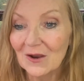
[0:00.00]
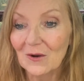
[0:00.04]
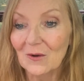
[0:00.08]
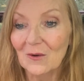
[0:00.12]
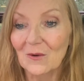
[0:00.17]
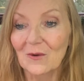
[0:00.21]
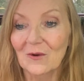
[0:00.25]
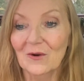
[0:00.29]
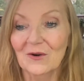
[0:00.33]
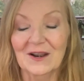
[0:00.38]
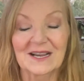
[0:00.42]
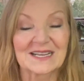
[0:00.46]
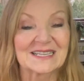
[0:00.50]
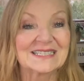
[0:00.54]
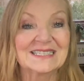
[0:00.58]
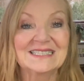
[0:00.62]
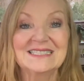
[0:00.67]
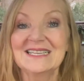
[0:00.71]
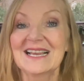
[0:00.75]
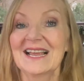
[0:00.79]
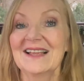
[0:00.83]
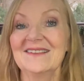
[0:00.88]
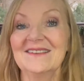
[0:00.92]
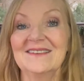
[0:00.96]
or
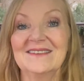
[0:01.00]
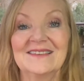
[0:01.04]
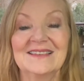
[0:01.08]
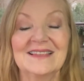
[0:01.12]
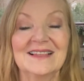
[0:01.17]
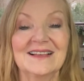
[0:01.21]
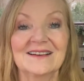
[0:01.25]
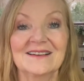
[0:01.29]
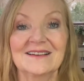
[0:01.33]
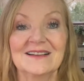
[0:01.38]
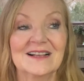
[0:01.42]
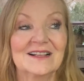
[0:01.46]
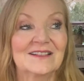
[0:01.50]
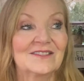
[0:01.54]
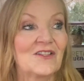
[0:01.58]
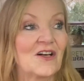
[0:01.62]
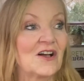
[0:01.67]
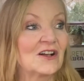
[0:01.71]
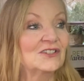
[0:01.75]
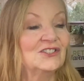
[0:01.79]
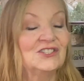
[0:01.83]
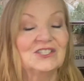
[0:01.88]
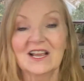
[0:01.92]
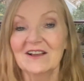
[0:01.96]
extends the
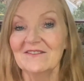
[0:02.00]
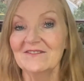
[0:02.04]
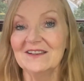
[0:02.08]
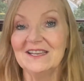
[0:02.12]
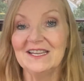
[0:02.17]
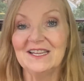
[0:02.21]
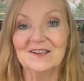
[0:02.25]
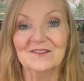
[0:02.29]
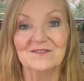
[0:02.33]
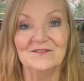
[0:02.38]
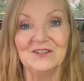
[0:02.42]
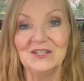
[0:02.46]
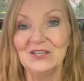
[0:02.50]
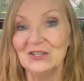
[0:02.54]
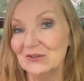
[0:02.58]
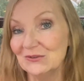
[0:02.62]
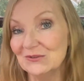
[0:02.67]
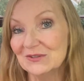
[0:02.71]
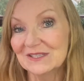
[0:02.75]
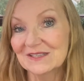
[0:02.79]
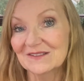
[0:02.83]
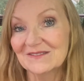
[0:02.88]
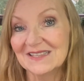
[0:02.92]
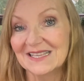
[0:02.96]
longevity of
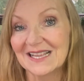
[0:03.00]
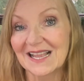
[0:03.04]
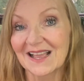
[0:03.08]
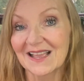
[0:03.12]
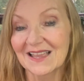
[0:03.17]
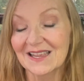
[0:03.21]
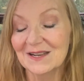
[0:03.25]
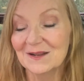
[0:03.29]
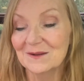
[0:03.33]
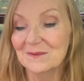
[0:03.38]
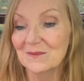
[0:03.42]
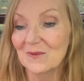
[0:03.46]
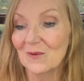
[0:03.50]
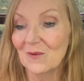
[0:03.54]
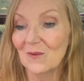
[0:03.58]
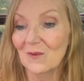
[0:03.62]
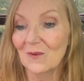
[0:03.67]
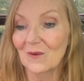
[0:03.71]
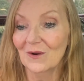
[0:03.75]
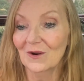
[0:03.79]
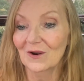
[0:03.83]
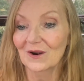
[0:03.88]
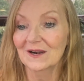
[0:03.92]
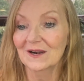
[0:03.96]
use of the item, or